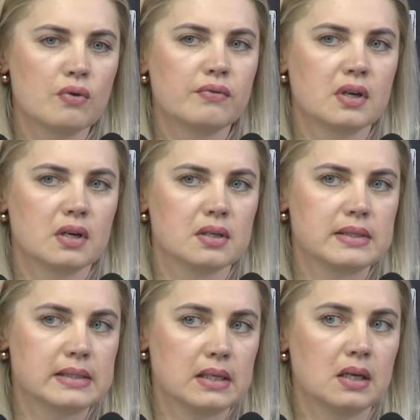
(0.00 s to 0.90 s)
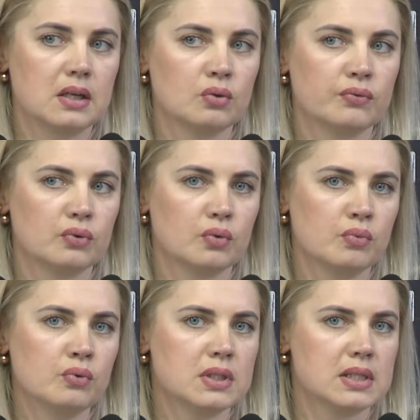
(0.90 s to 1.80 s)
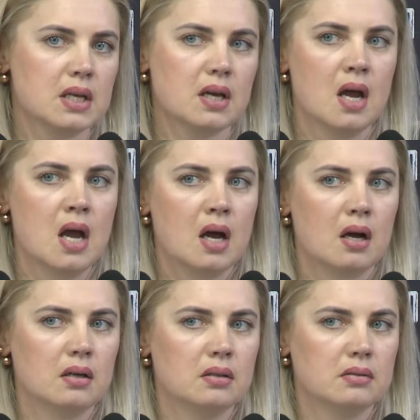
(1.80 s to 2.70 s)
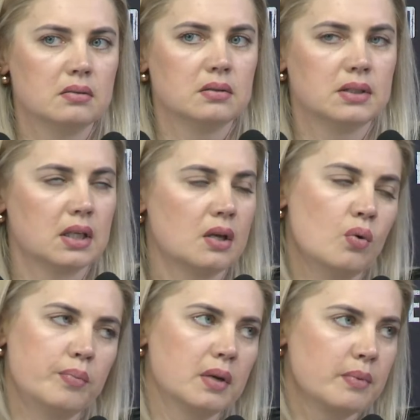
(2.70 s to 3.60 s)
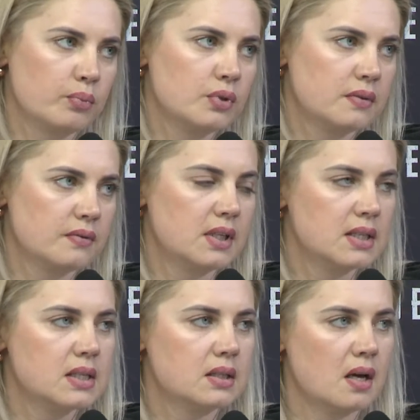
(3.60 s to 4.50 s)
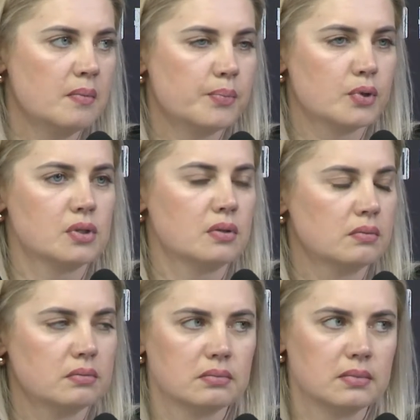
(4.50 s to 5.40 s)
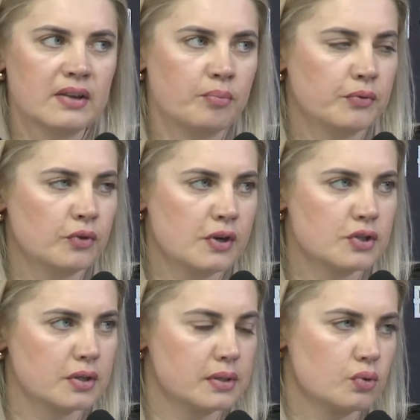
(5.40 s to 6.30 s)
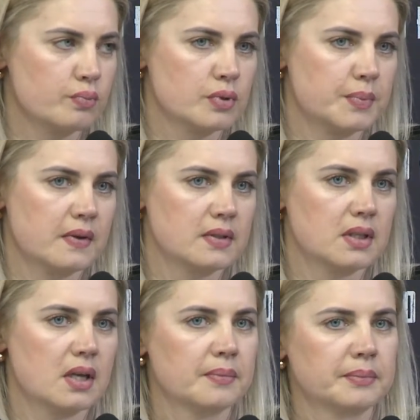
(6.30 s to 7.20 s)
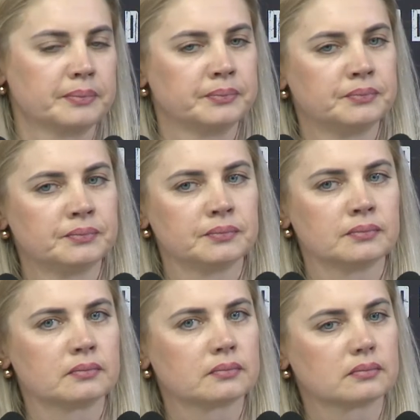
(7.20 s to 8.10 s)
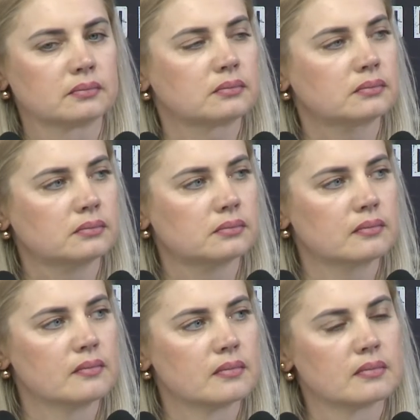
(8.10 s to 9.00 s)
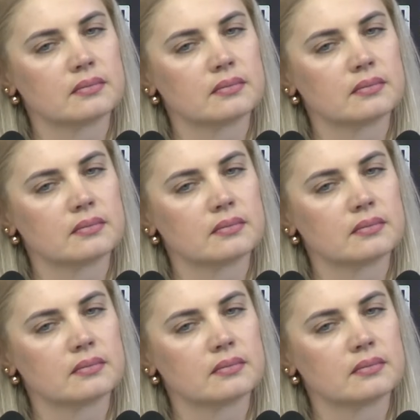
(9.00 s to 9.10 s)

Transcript: First of all, these are the military institutions who know who was killed there, but This is not